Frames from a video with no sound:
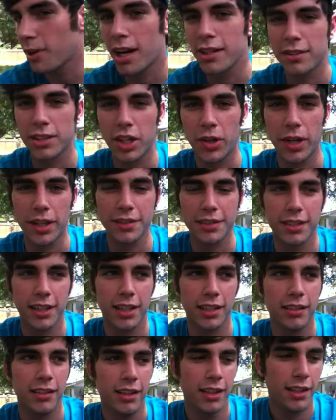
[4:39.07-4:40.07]
Roscoe
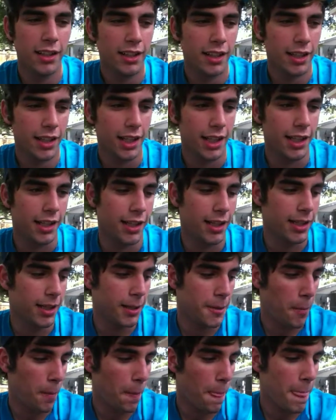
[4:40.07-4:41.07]
outside, and
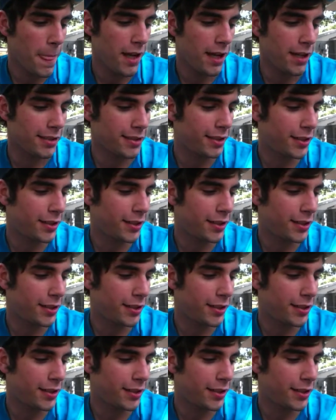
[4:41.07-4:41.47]
uh, I